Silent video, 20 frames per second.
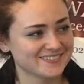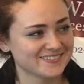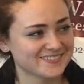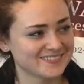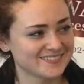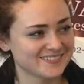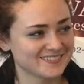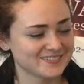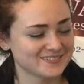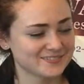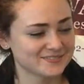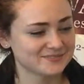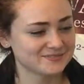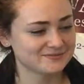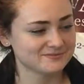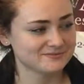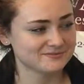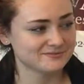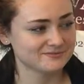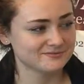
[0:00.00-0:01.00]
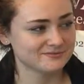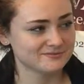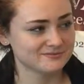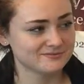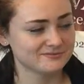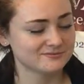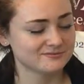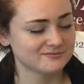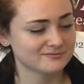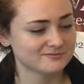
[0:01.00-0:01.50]

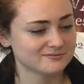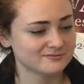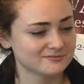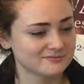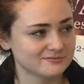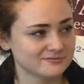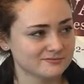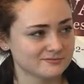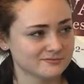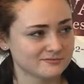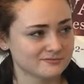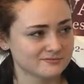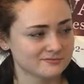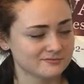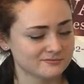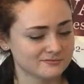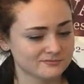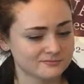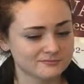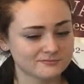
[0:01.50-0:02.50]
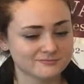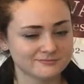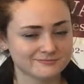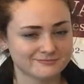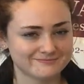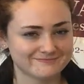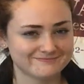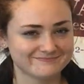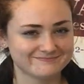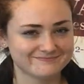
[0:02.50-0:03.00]

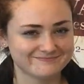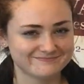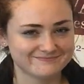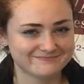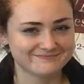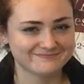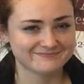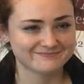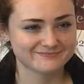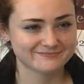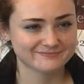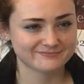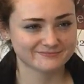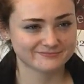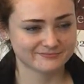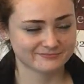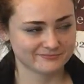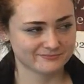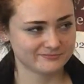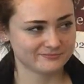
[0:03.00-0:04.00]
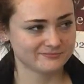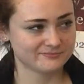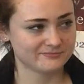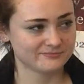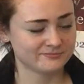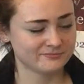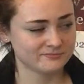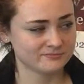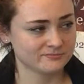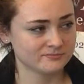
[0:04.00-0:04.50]

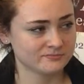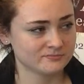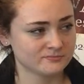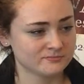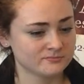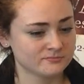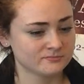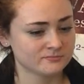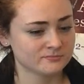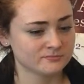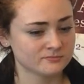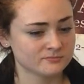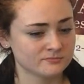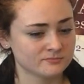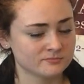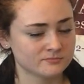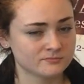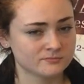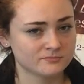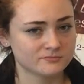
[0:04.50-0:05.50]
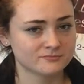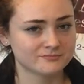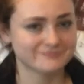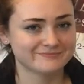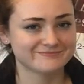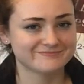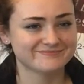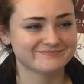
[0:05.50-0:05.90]
This person isn't speaking.